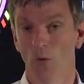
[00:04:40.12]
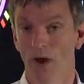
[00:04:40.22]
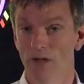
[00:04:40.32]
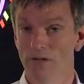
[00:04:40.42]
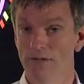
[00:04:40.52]

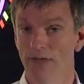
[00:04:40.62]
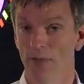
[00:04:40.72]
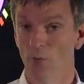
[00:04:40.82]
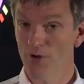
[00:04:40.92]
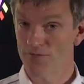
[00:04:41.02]
Well,
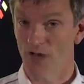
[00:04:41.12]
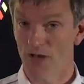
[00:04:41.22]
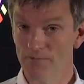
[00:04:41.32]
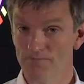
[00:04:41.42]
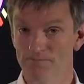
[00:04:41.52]
it would have
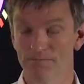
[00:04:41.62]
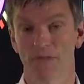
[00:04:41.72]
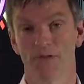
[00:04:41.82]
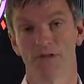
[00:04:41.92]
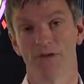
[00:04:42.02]
done,
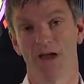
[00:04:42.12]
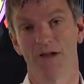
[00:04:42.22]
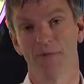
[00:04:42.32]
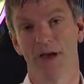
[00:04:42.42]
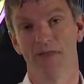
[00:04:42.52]
there's no
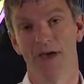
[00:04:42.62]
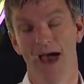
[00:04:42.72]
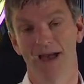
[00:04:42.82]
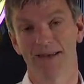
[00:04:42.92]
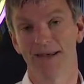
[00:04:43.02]
doubt about
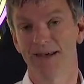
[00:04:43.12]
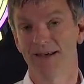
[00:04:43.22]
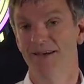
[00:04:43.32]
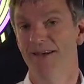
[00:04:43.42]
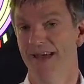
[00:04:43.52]
that,
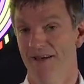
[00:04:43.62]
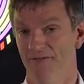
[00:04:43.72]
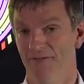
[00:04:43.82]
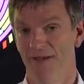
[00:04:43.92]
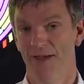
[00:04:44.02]

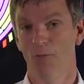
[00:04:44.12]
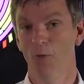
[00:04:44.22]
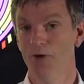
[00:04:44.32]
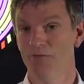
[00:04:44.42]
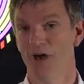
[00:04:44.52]
it
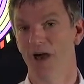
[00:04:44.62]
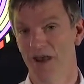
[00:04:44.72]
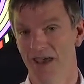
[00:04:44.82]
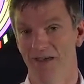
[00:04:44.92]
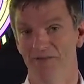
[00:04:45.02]
would have
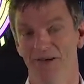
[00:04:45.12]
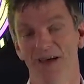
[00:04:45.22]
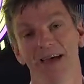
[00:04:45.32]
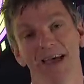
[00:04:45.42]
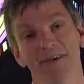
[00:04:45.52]
done
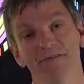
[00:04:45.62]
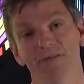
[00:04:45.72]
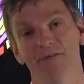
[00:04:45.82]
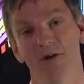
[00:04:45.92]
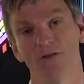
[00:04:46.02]

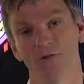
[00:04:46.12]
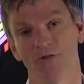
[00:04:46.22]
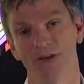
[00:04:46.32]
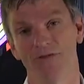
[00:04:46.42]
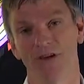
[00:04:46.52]
if the virtual
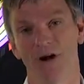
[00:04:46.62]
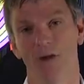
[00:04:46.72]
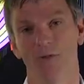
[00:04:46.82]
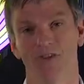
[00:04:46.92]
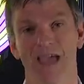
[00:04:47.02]
safety
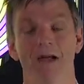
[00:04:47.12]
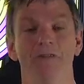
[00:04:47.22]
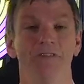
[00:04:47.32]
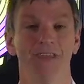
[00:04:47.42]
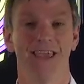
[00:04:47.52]
car was
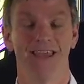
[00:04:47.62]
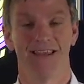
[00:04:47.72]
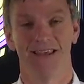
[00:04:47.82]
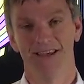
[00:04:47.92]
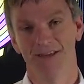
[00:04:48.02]

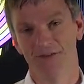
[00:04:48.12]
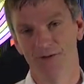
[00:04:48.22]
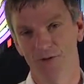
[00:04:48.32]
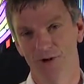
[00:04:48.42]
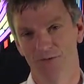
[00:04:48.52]
guaranteed
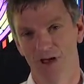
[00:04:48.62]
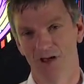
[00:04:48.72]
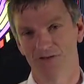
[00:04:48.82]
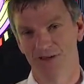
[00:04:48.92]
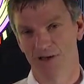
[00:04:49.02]
to have
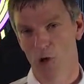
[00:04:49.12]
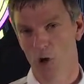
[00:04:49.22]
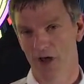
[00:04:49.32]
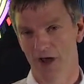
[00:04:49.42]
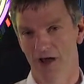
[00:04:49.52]
lasted
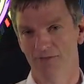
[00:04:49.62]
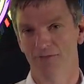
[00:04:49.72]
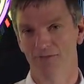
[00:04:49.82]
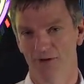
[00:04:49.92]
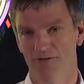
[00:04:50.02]
long
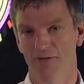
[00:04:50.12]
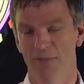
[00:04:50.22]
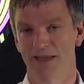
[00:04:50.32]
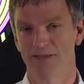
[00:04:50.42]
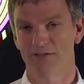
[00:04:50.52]
enough for us to
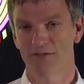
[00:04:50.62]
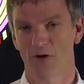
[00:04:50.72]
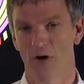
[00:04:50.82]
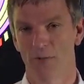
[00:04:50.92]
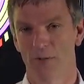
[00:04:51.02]
make the
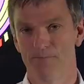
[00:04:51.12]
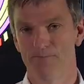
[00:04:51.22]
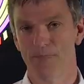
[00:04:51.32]
stop.